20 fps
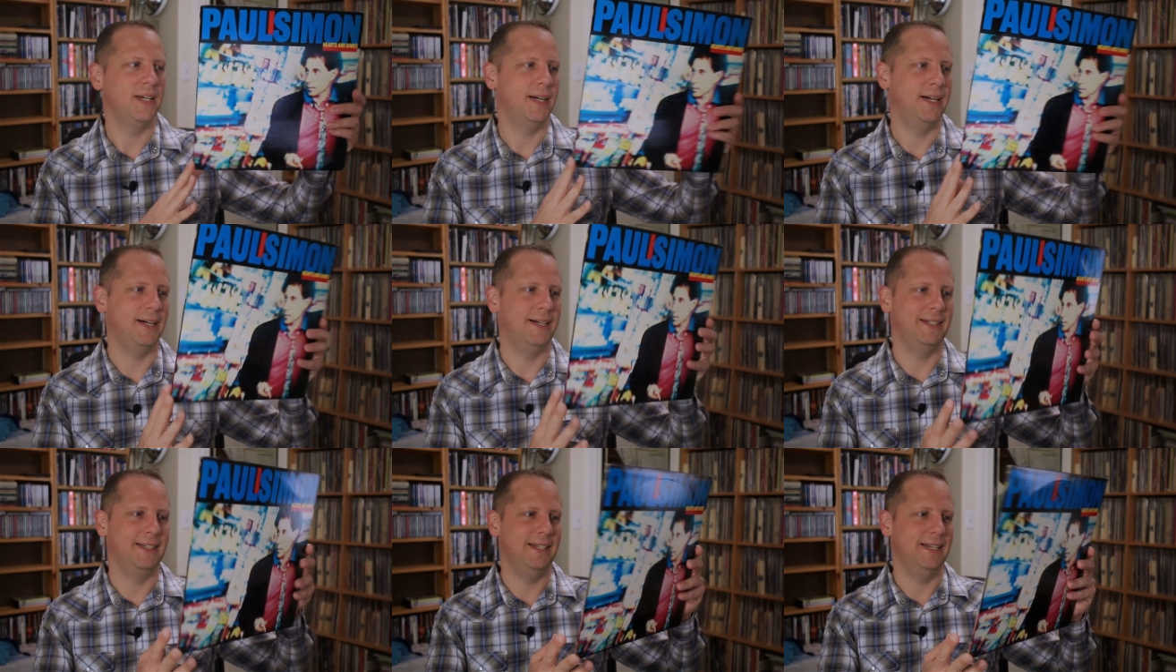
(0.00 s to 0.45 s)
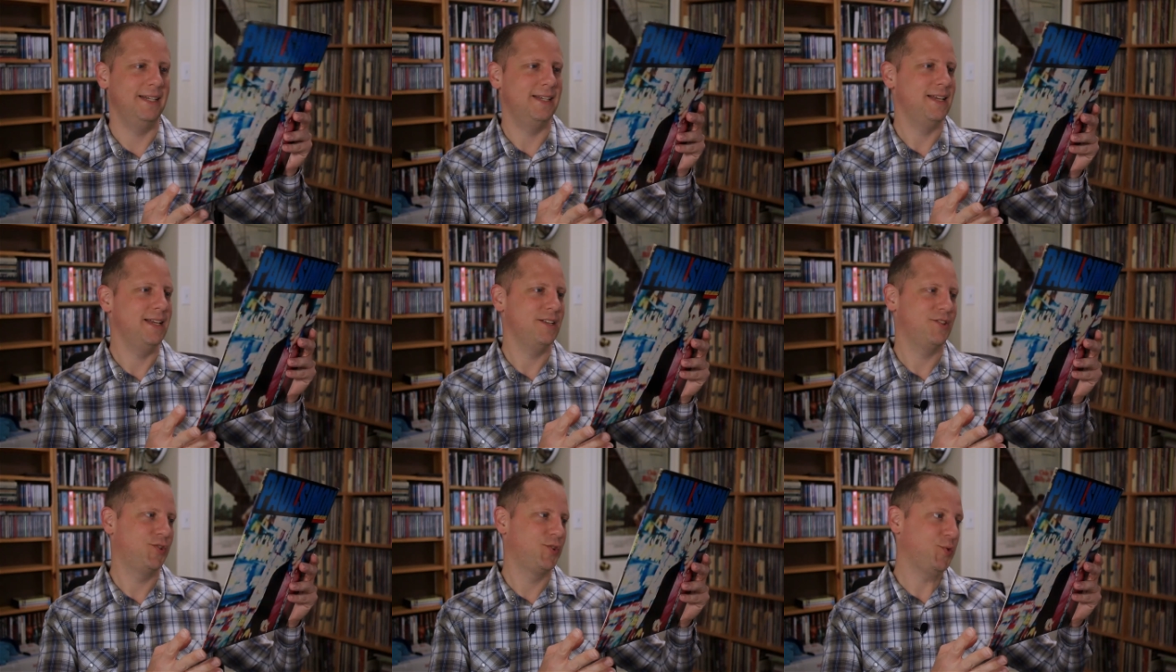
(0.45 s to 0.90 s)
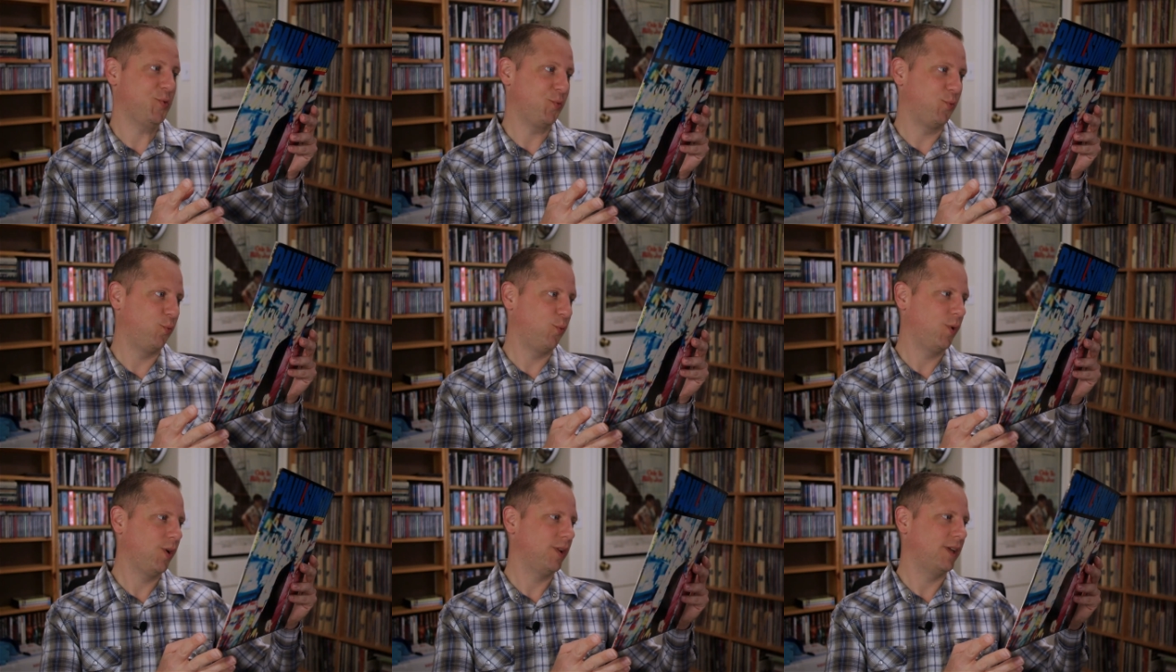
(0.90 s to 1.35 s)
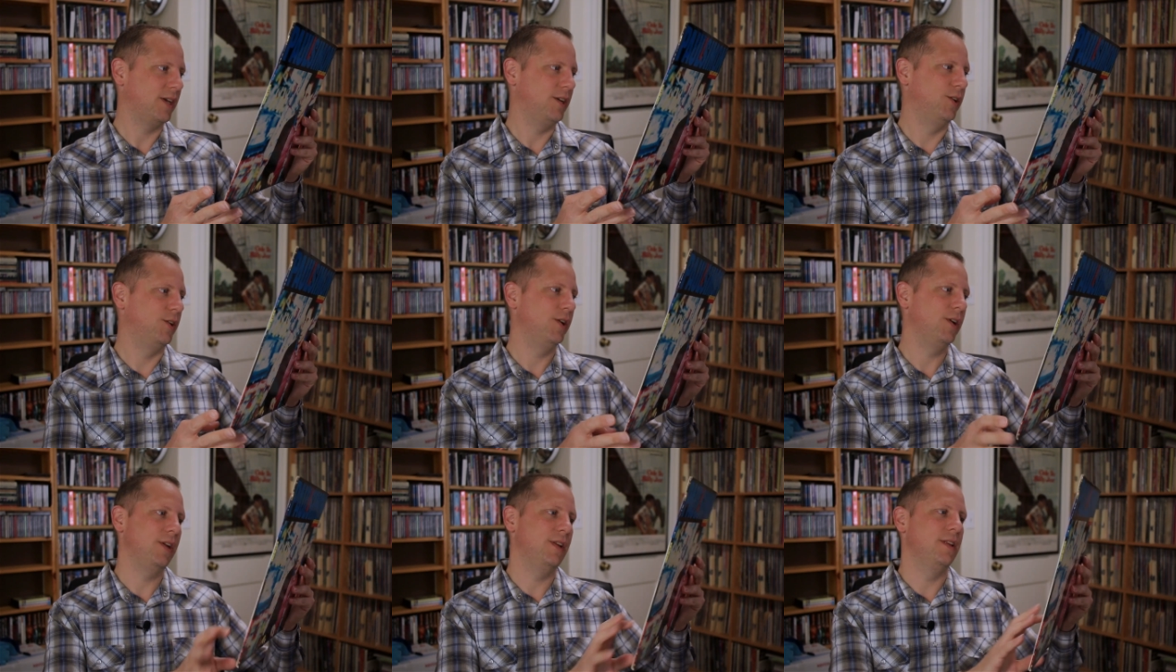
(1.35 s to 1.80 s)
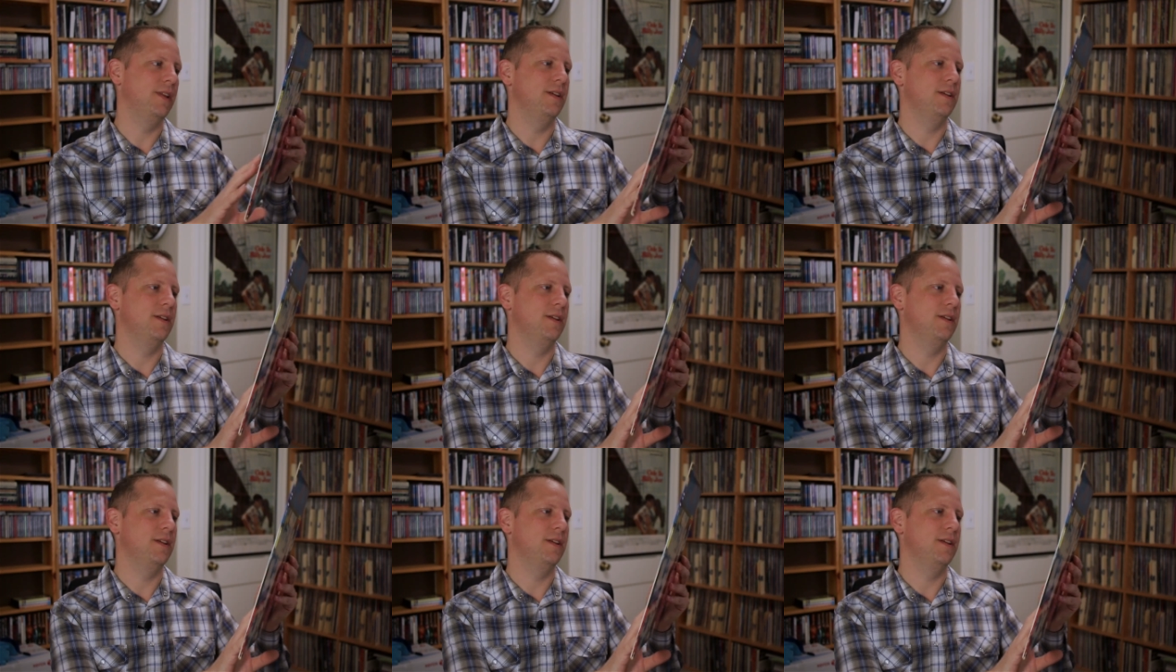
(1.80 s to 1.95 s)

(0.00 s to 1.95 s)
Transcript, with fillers: uh, and, and, it's just really good.